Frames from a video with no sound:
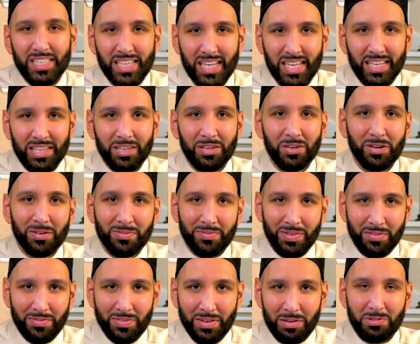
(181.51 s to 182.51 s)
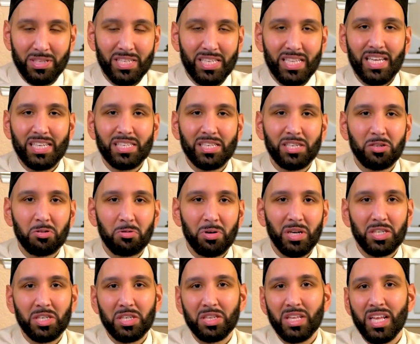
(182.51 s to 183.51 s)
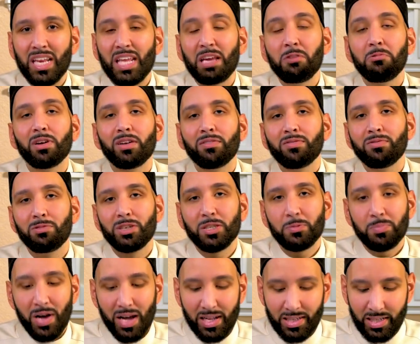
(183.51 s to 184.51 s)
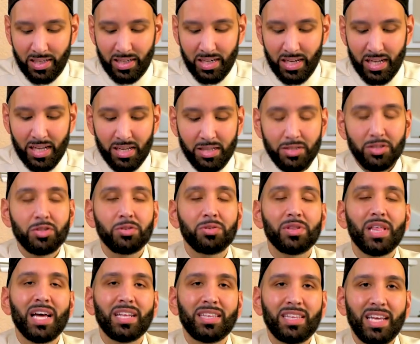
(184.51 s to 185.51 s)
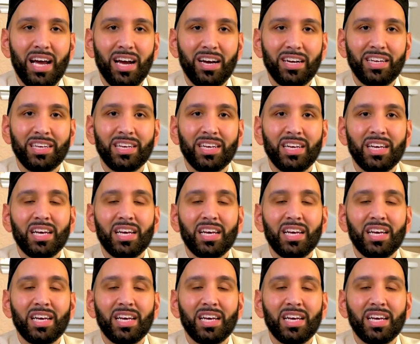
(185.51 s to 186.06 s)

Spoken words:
saying, if he was in that situation, that he would have responded to that da'i.